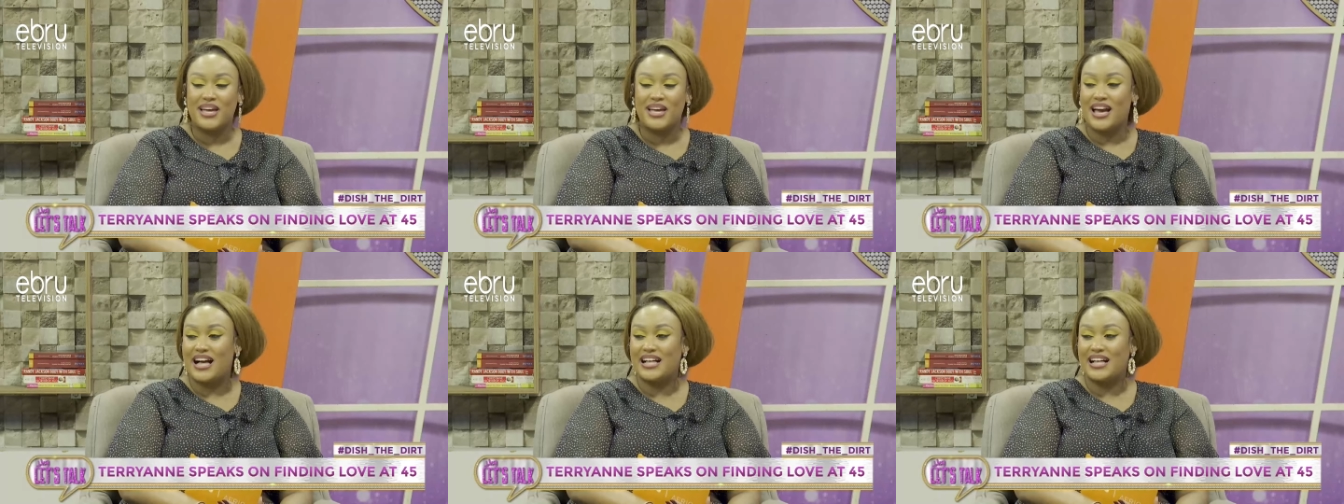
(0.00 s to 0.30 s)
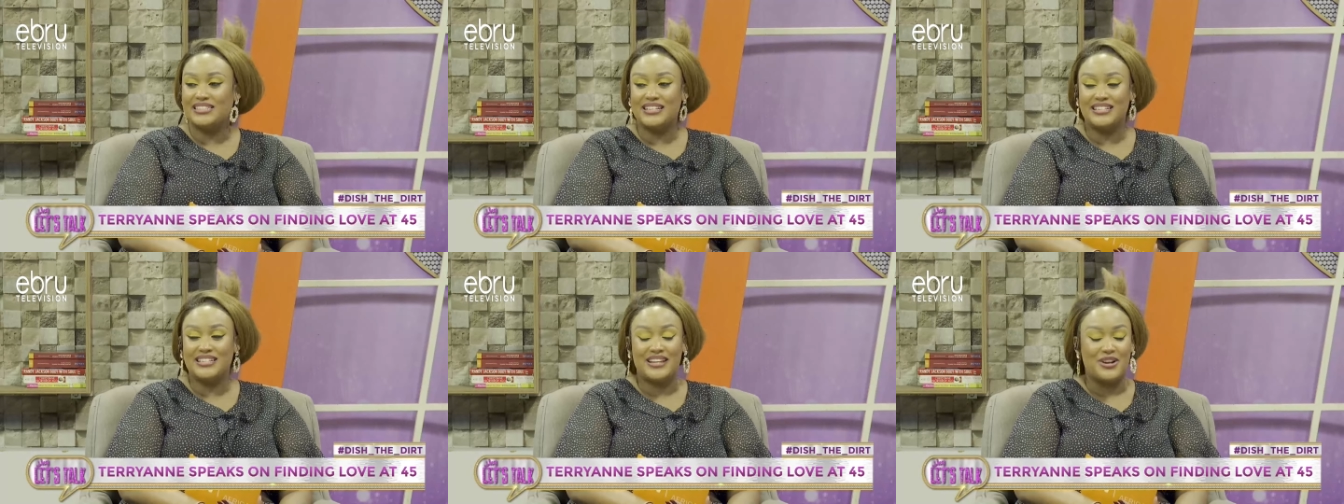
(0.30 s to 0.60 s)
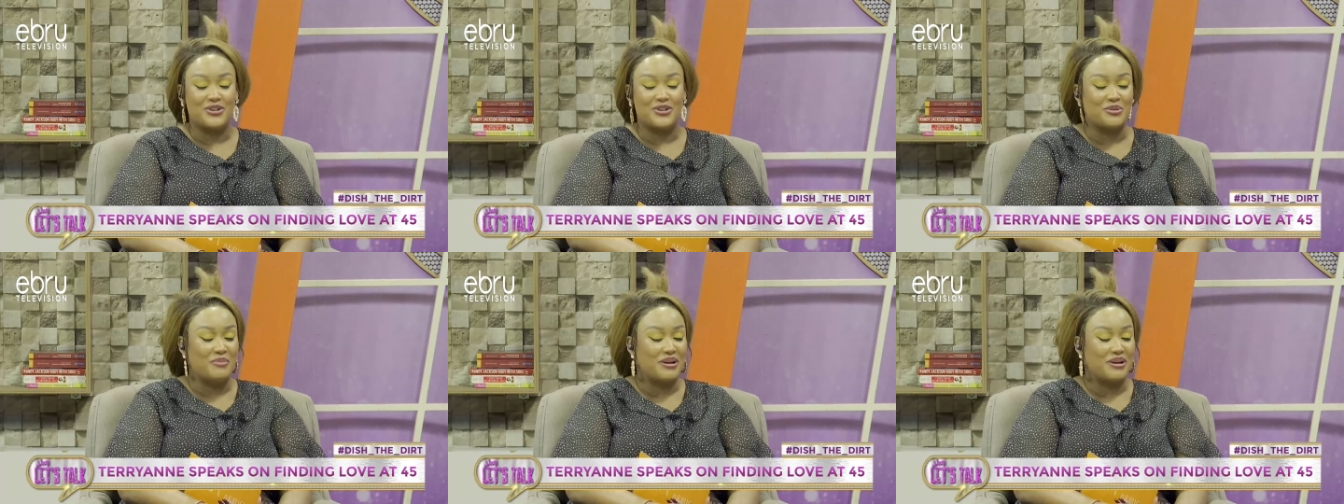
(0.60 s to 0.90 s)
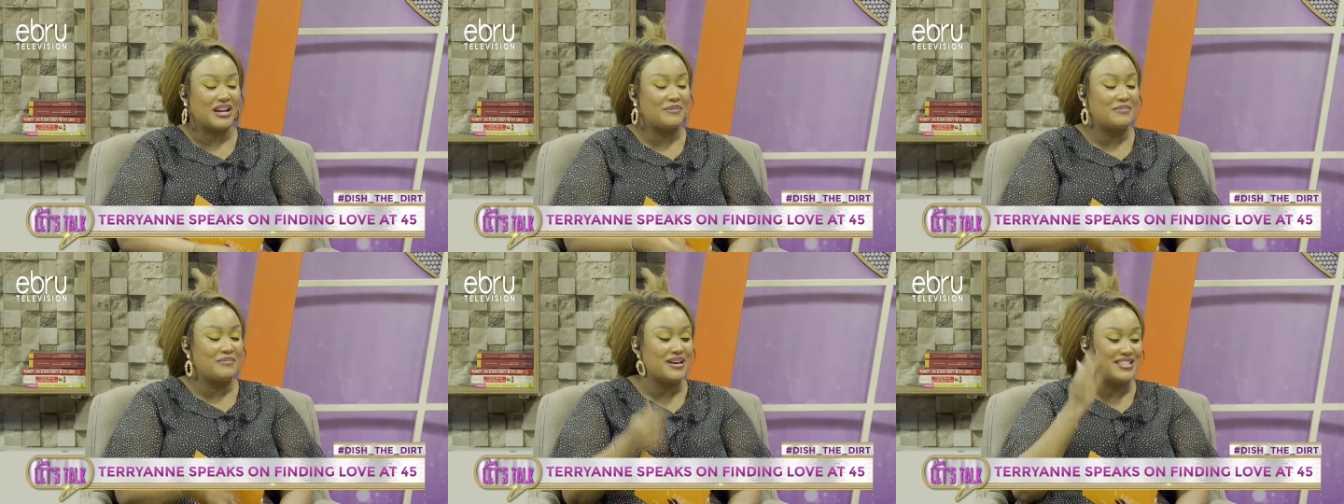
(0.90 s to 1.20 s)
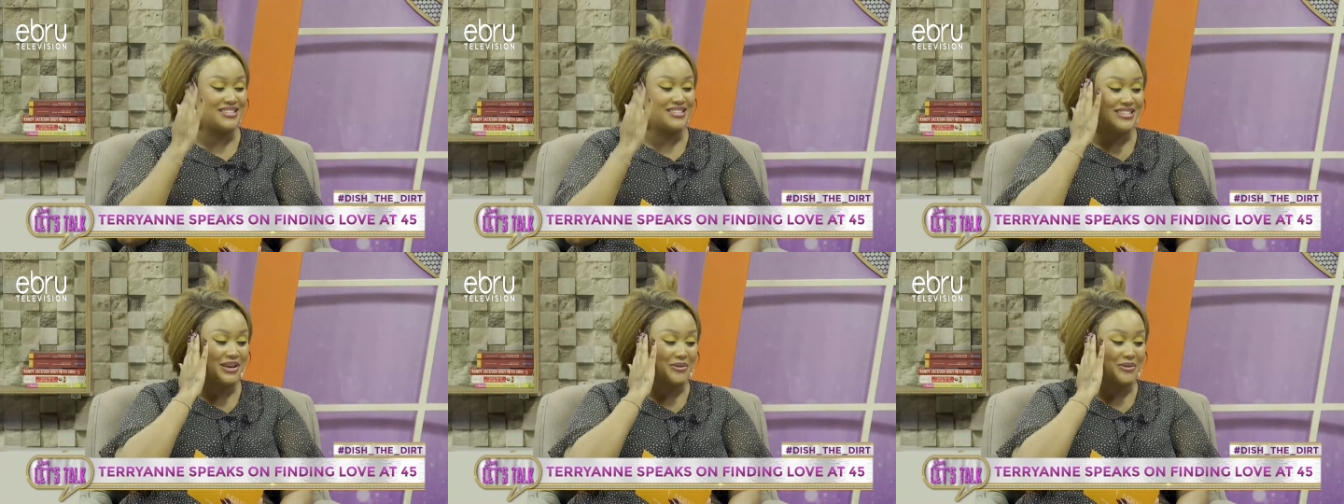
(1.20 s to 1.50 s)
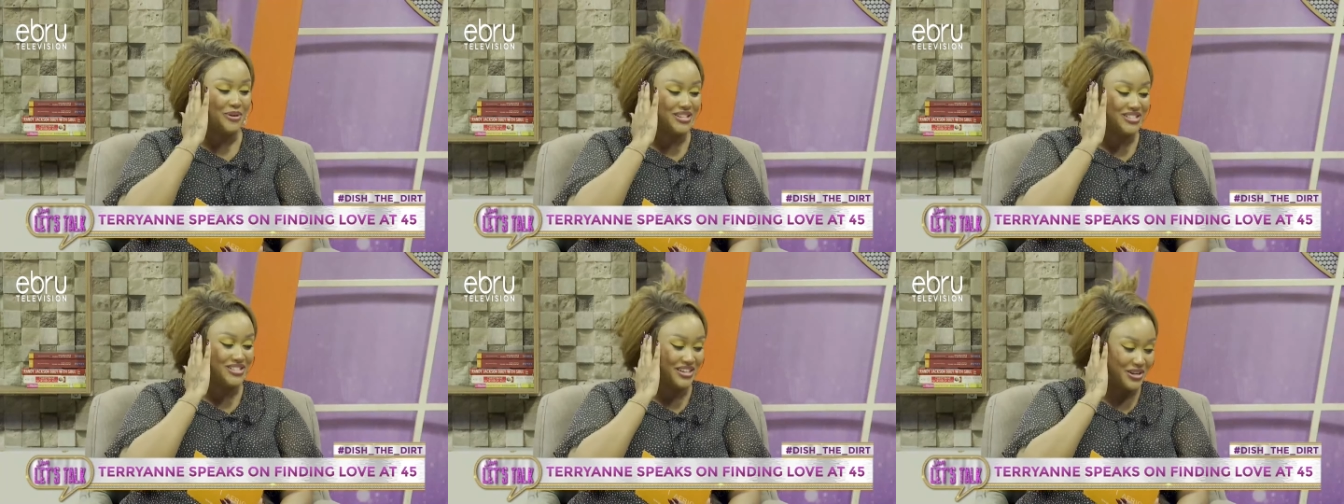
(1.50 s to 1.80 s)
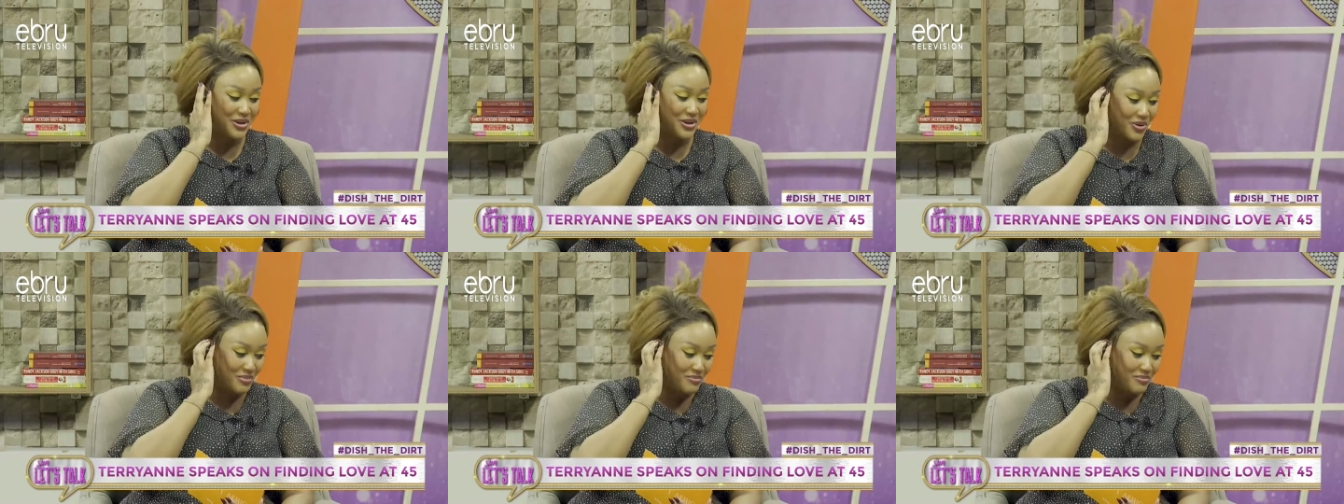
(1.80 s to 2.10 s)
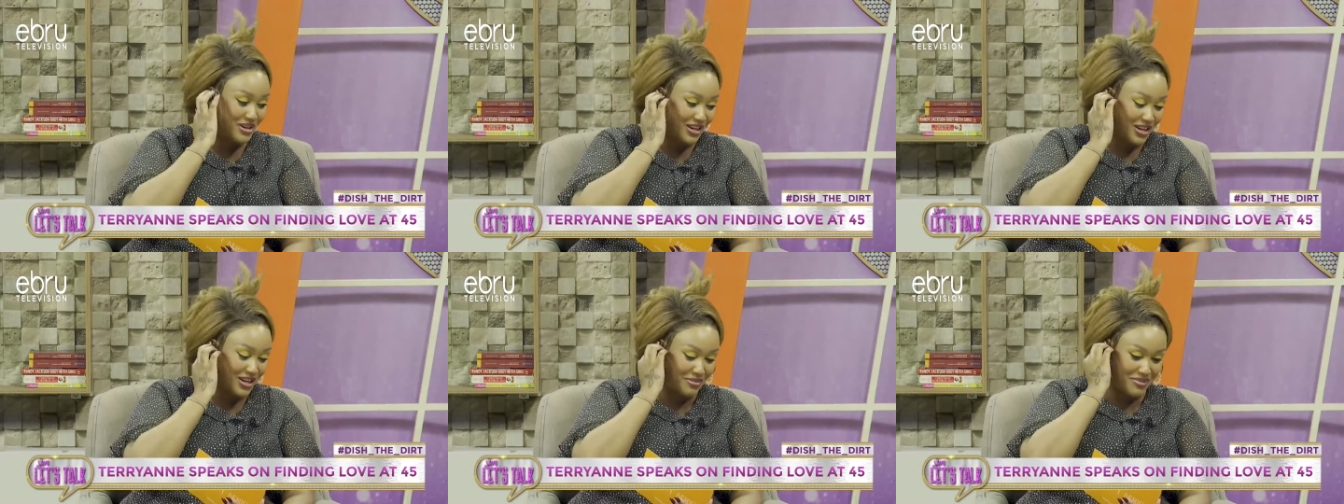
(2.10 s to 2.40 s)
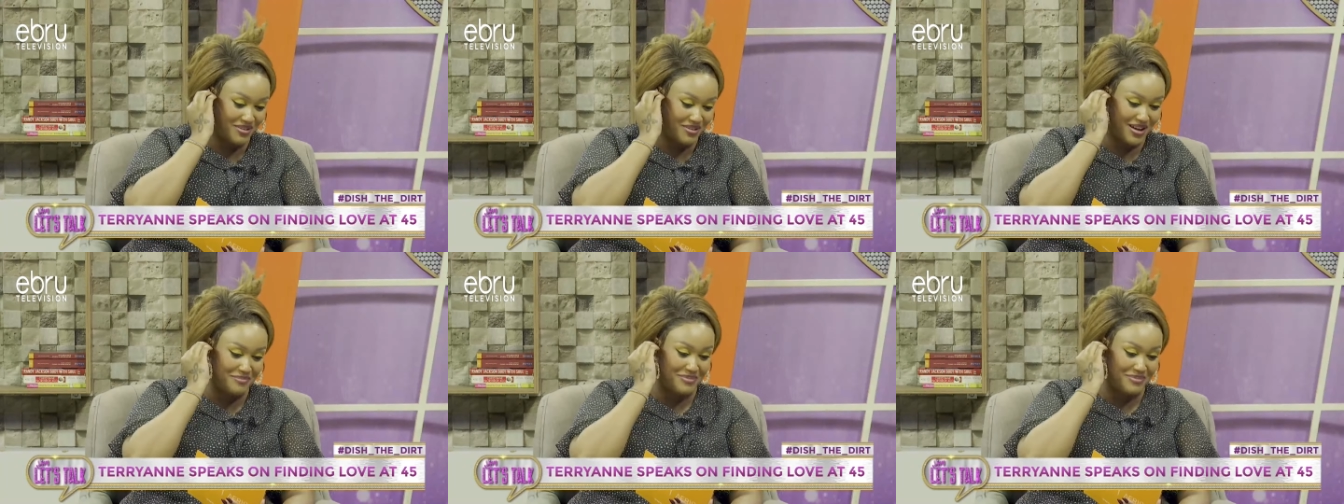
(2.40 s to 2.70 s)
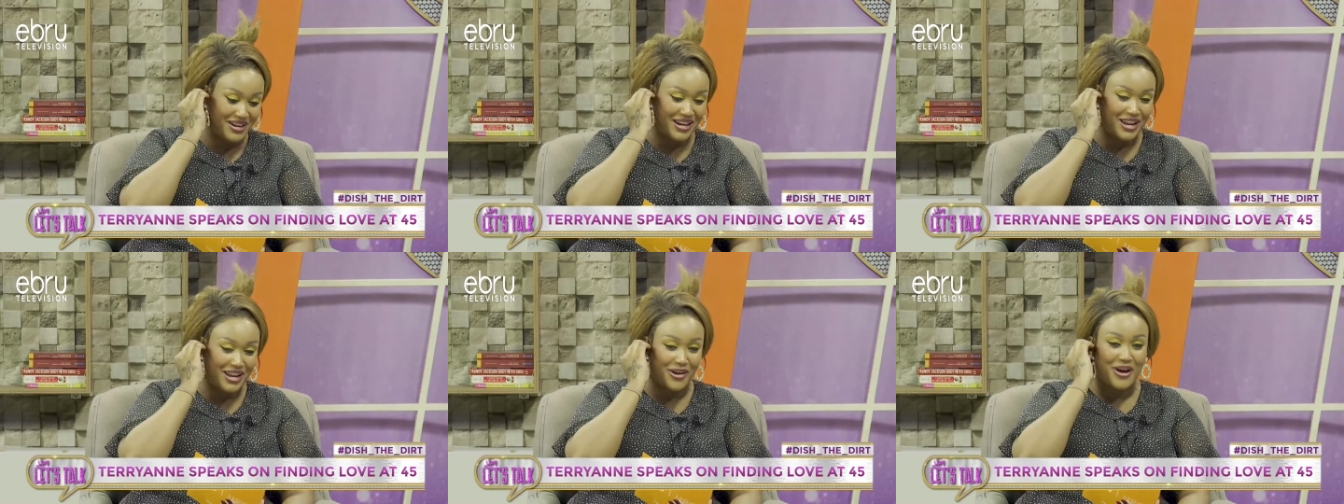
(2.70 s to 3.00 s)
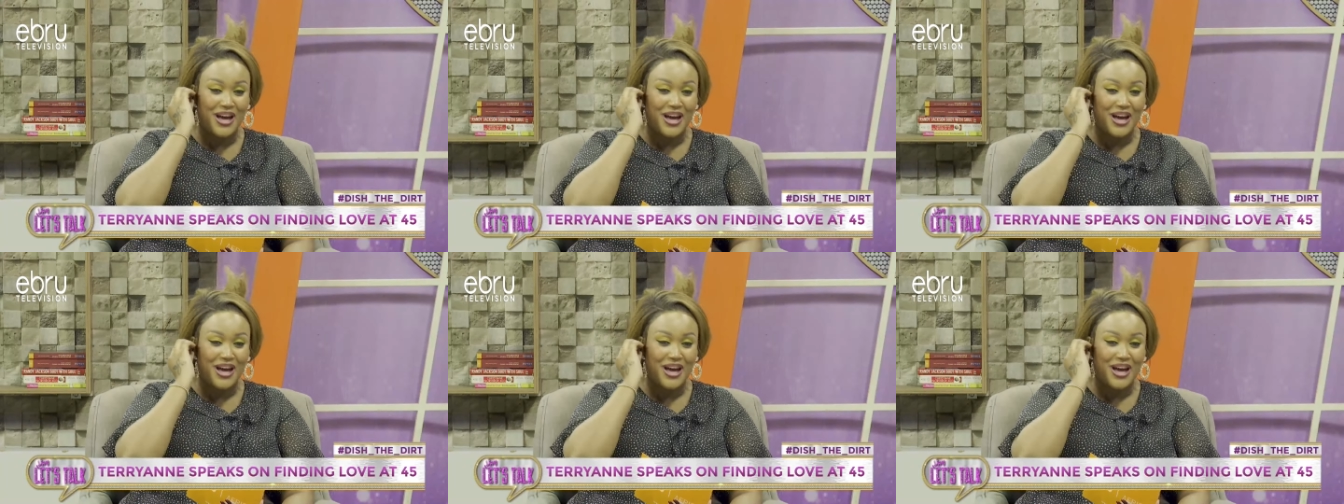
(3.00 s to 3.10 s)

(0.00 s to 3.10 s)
i'll just turn to my neighbor and say wacha nikwambie kilimehappen leo